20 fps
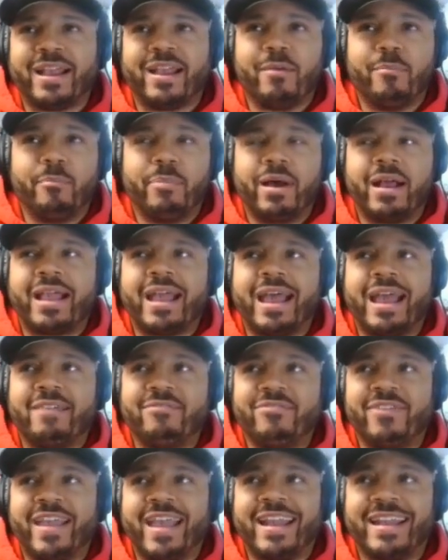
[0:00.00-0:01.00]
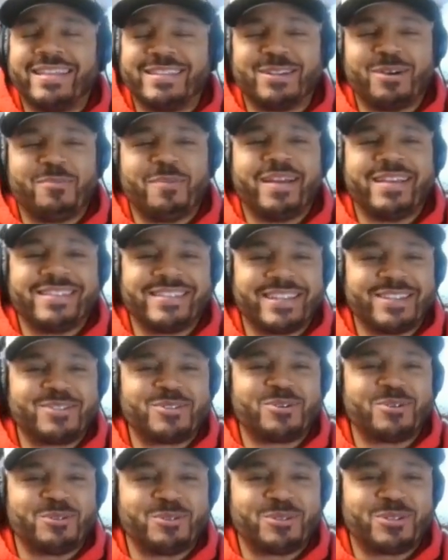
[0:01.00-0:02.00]
like a Buckeye fan until my
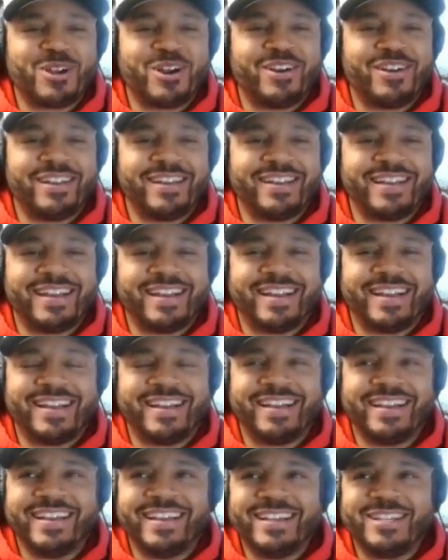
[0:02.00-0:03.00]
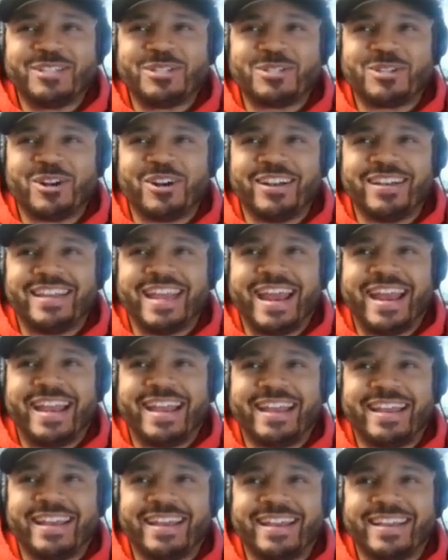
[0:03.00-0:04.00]
sister started
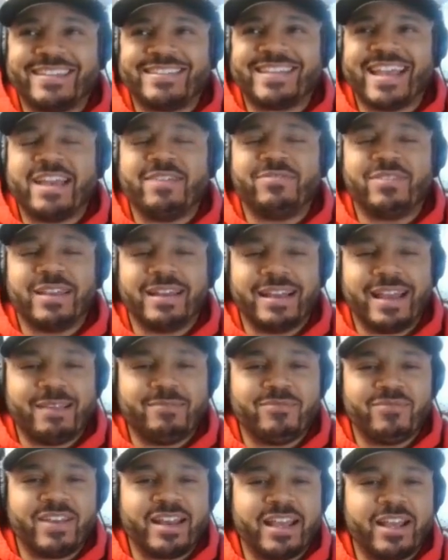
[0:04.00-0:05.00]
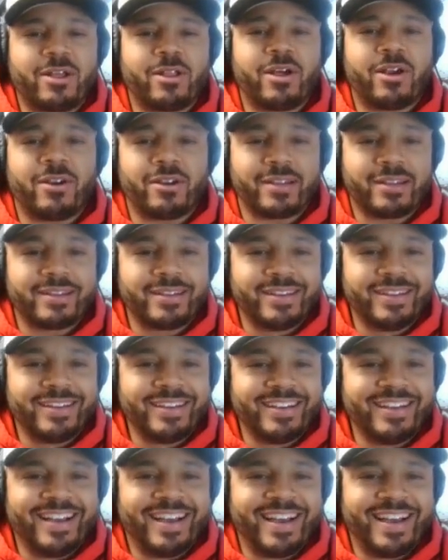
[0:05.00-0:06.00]
dating a safety named Vinnie Clark
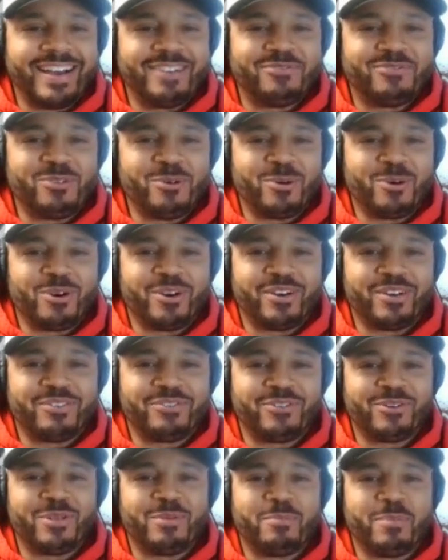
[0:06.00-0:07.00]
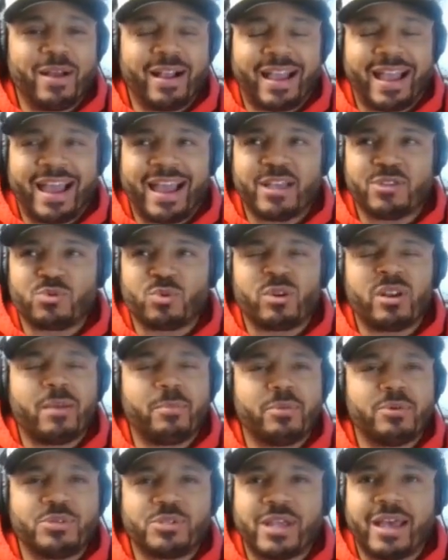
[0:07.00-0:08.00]
for the Buckeyes, or
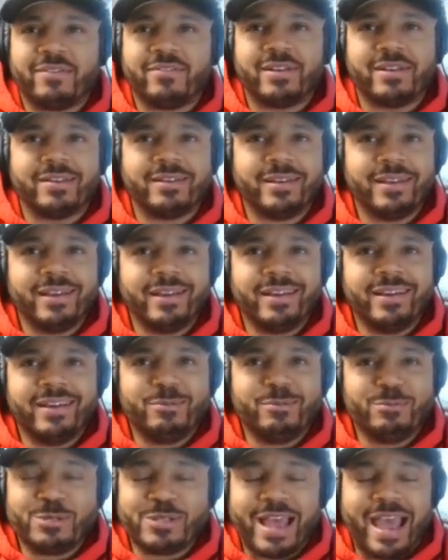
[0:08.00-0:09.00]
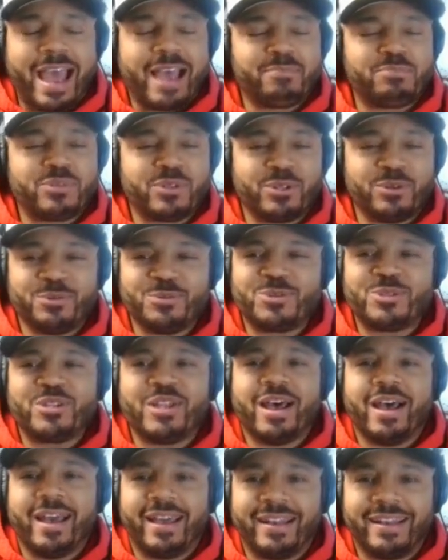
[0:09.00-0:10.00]
number 7, was an absolute
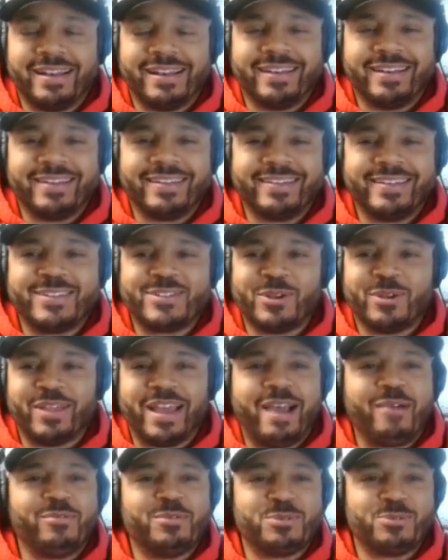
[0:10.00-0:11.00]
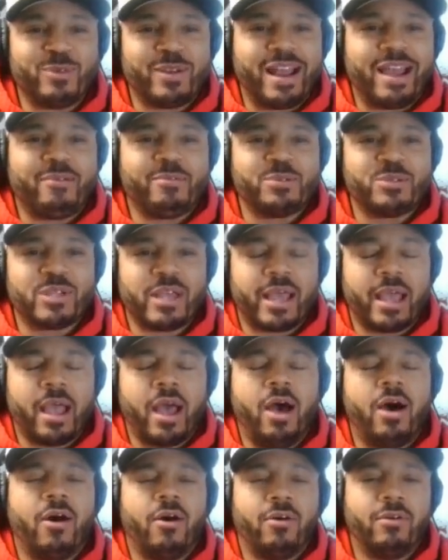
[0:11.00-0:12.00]
stud. And so that was when I was like,
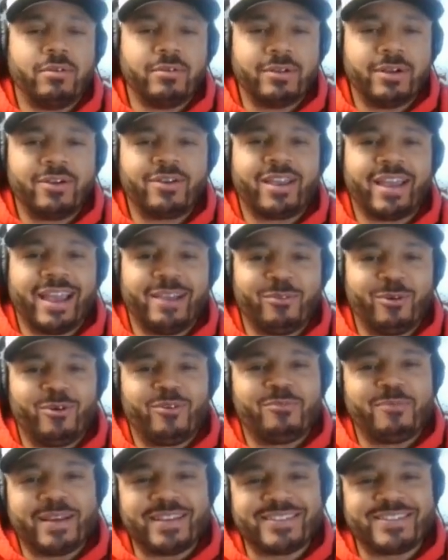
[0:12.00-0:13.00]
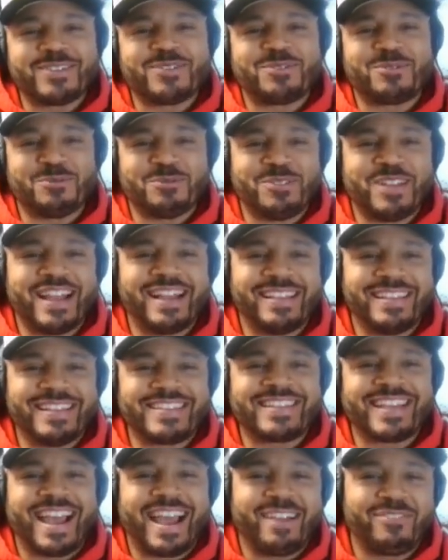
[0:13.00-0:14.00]
oh, okay, well, my sister's dating
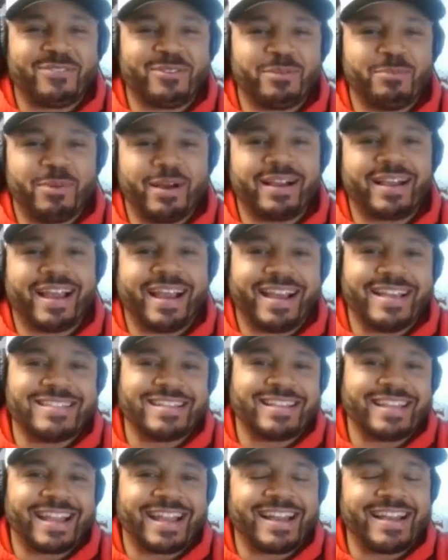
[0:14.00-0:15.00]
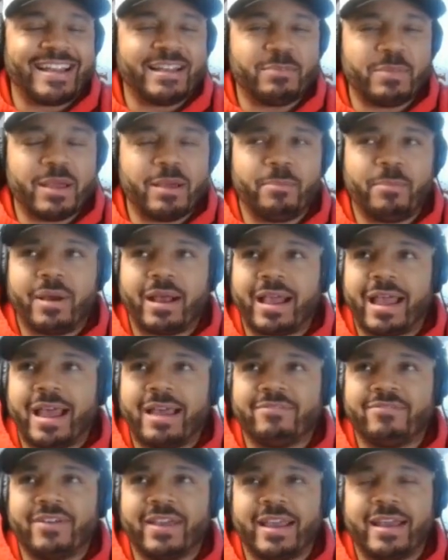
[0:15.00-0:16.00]
this guy for the Buckeyes. I think I need to be a
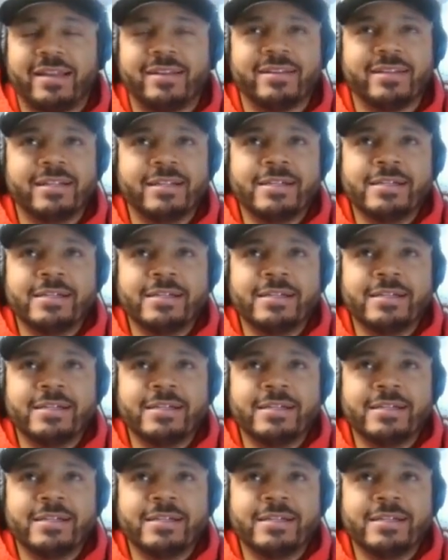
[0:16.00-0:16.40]
Buckeye fan.